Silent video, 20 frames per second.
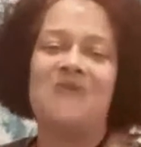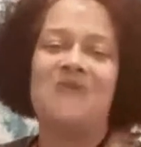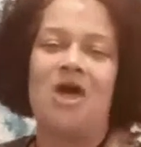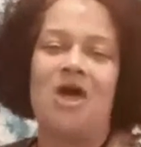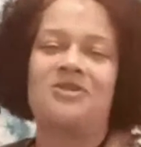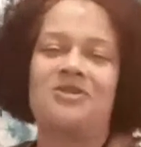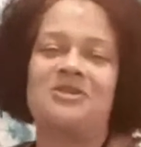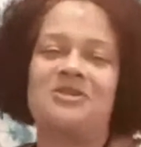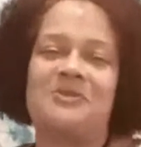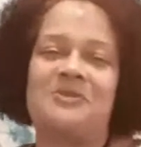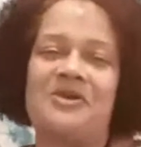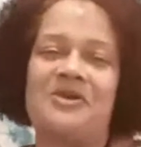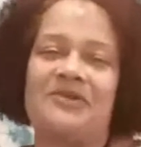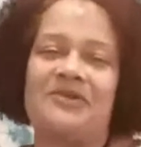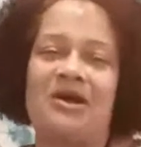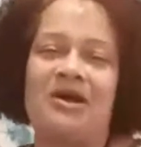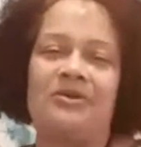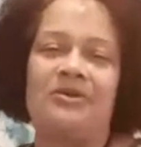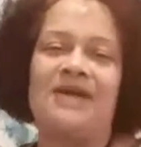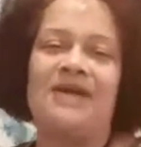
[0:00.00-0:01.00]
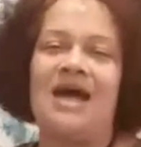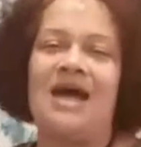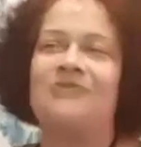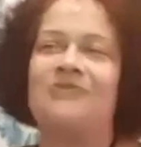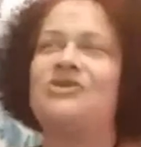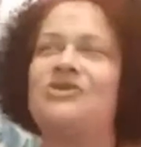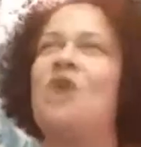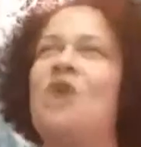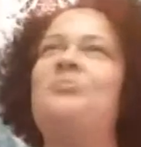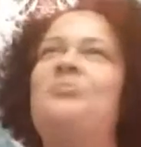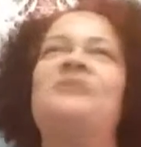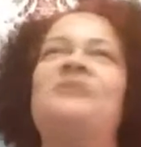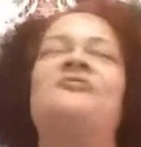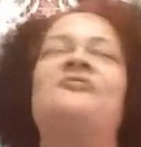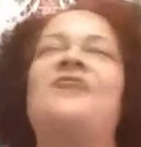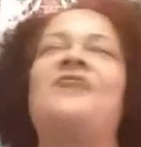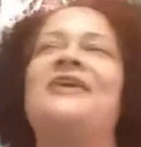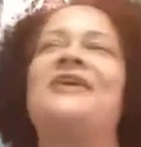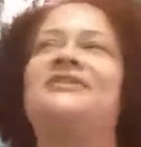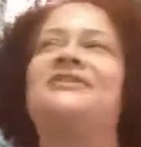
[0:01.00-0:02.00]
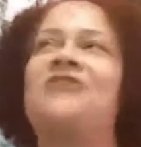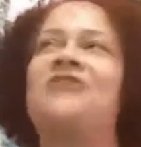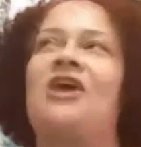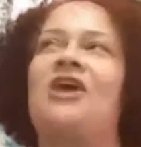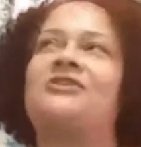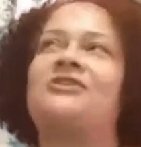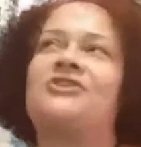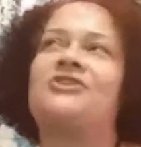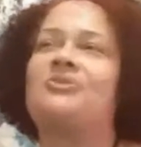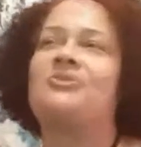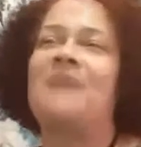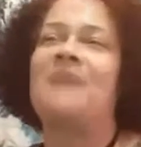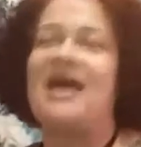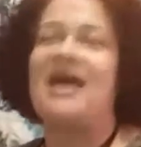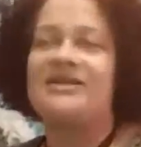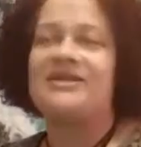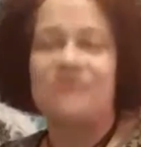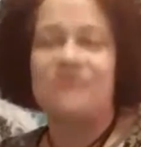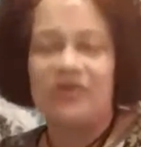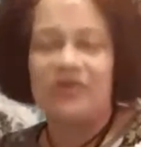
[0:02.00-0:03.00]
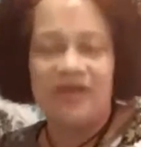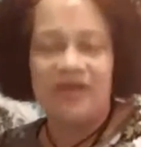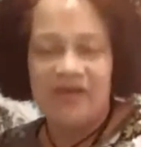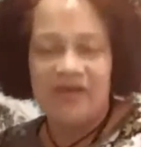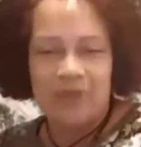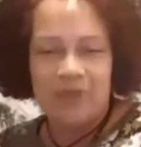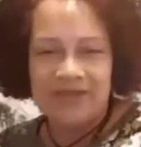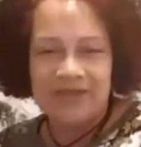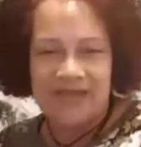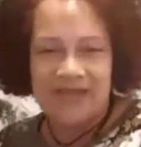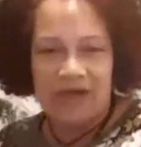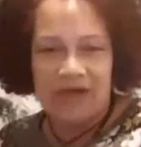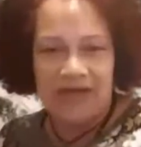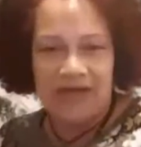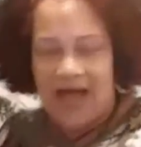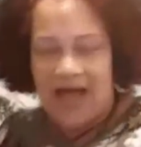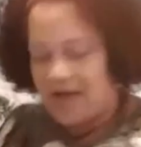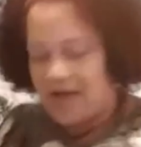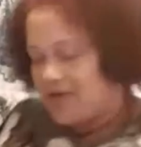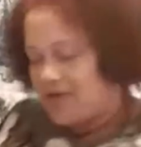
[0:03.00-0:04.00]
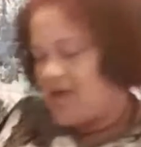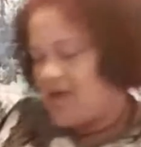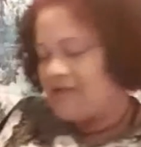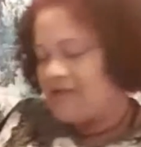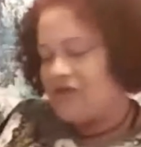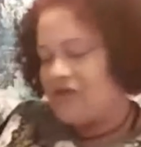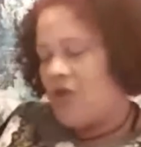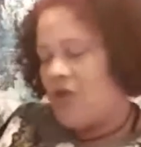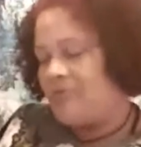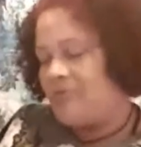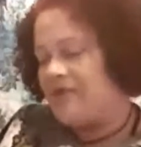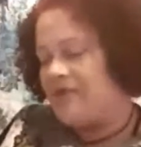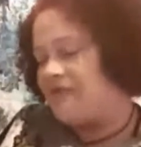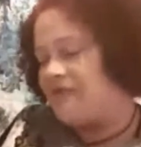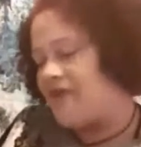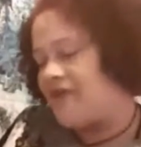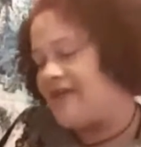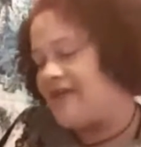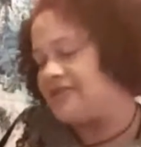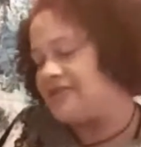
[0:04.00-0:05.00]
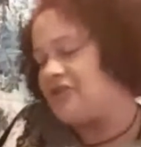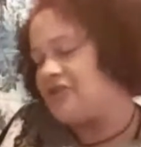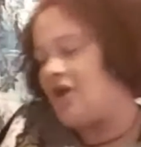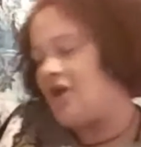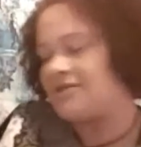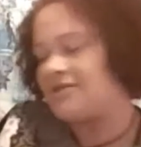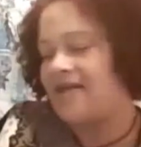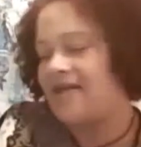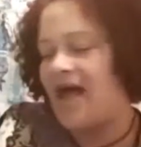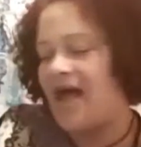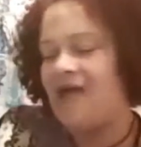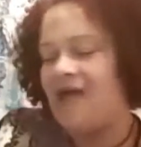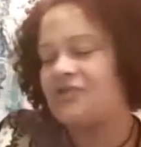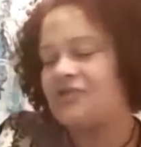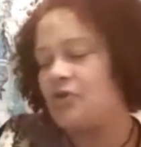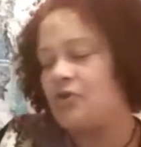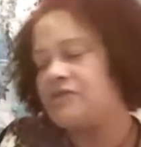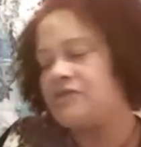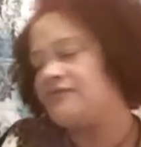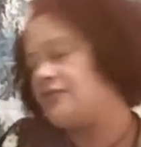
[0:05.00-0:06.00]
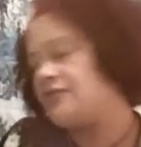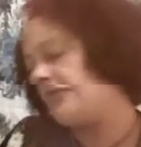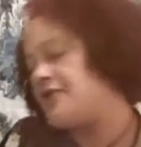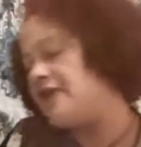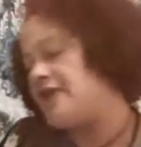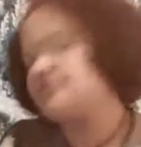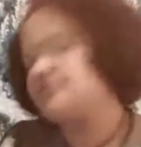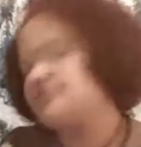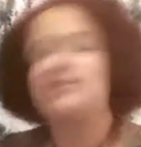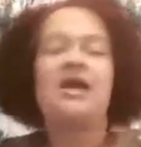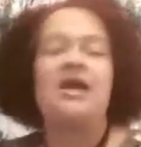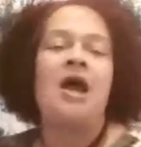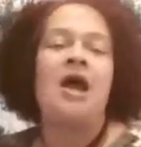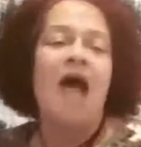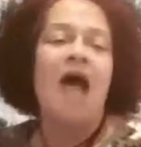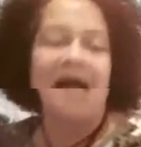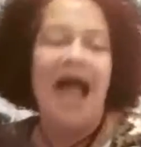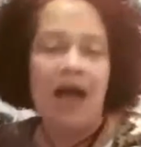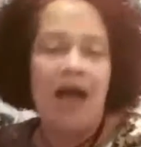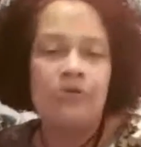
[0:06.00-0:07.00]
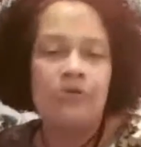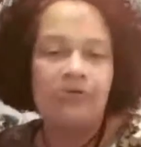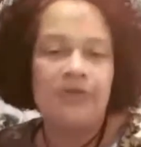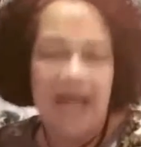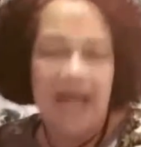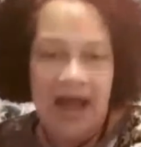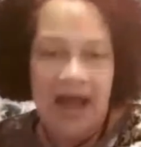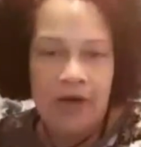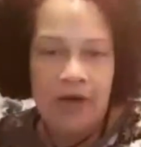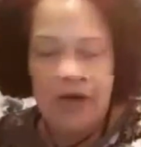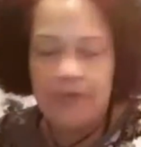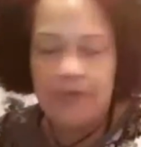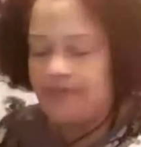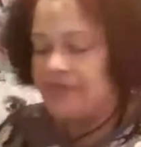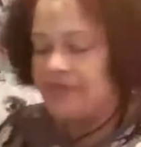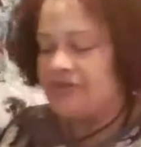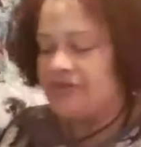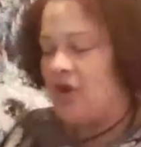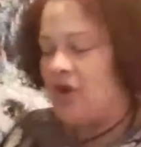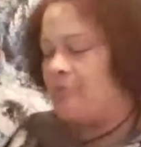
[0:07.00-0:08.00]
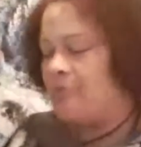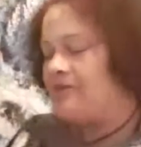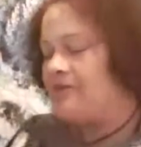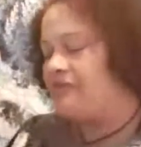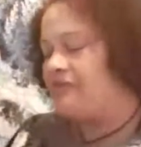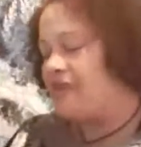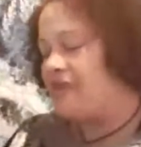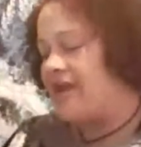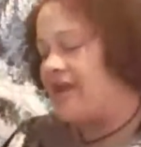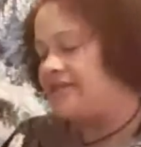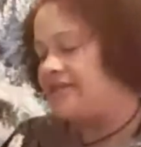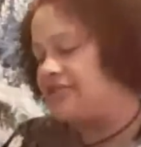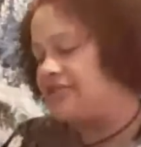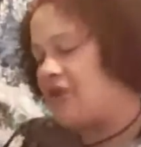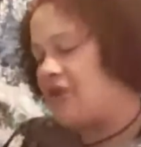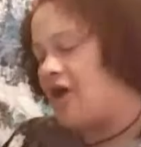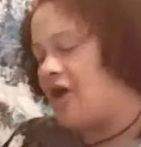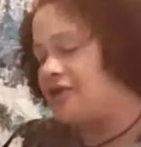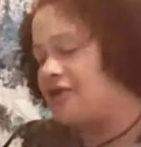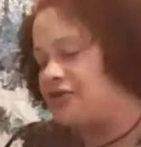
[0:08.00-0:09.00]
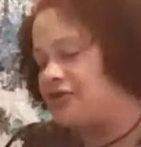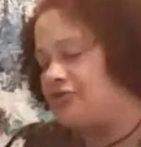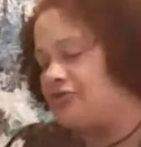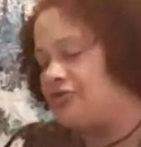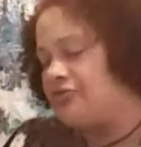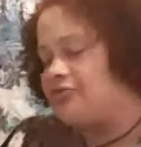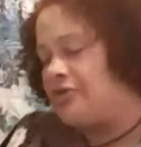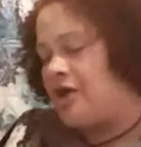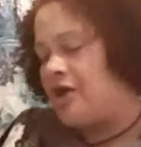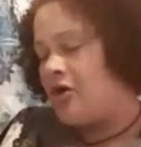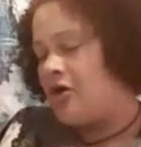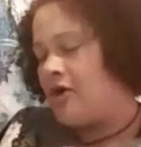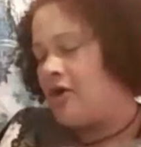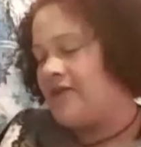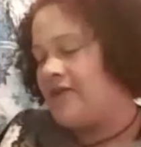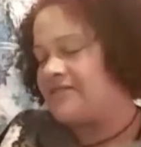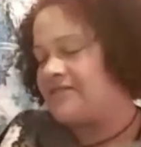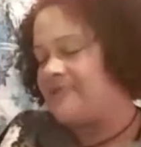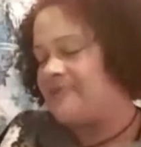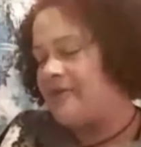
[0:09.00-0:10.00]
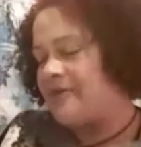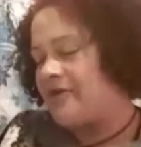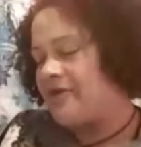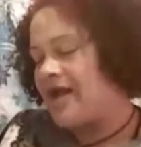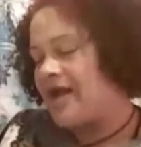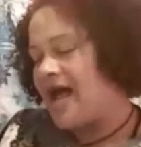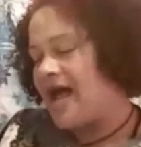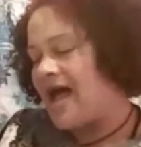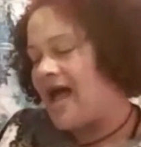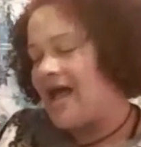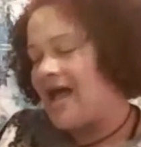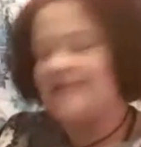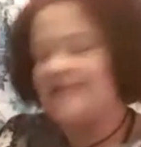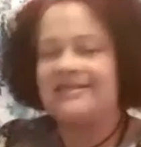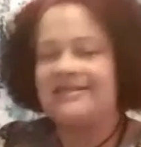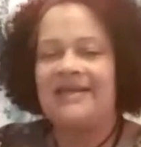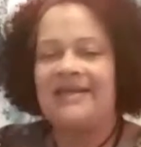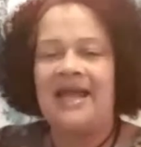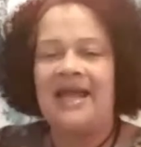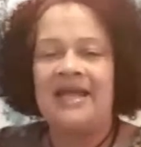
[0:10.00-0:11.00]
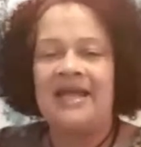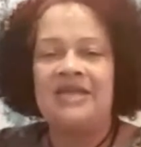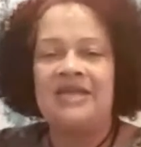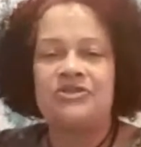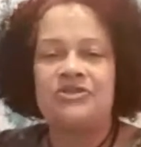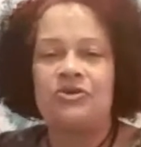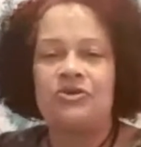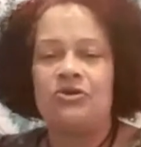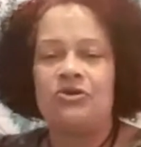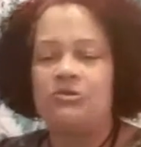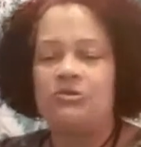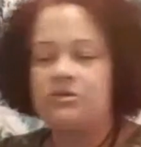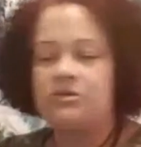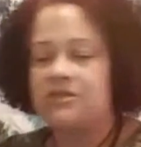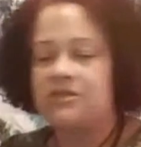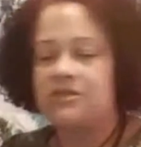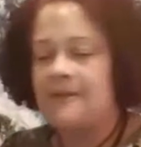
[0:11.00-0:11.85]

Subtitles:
to Spirit out loud. Don't be afraid to talk to your passed on loved ones out loud. Don't be afraid to talk to God, source of creation, out loud. Don't be afraid to talk to, spirit guides and angels.